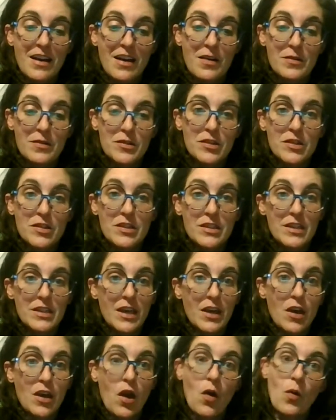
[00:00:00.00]
was just
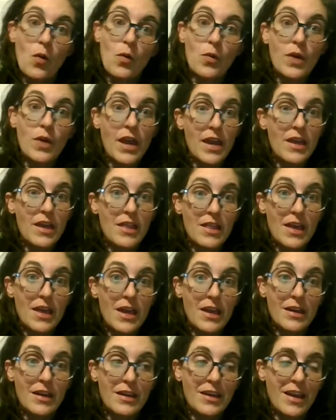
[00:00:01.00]
like, okay
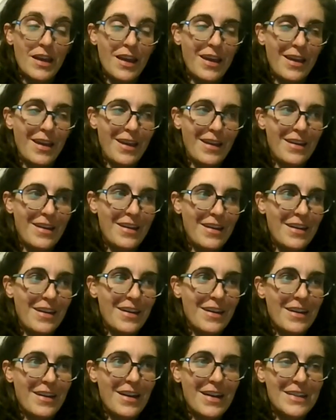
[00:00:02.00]
then. And
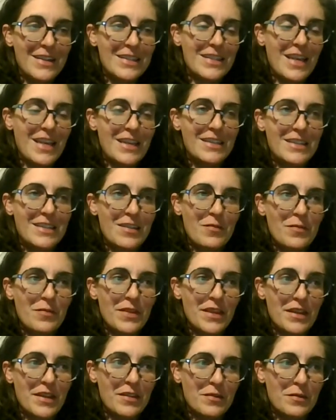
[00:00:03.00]
I said
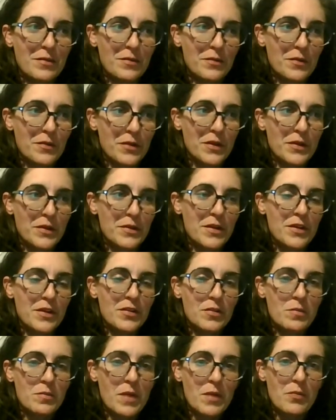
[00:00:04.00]
something rude
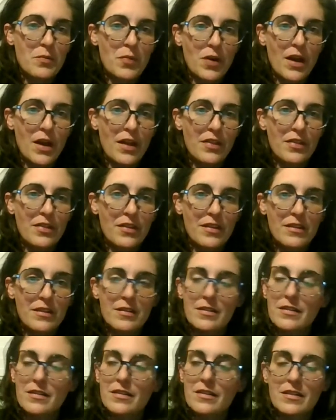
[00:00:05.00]
under my breath,
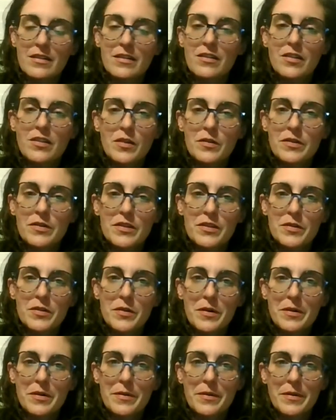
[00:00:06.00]
close the
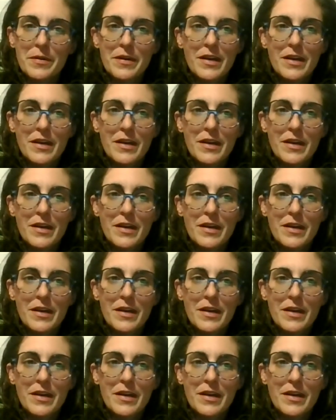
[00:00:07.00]
door.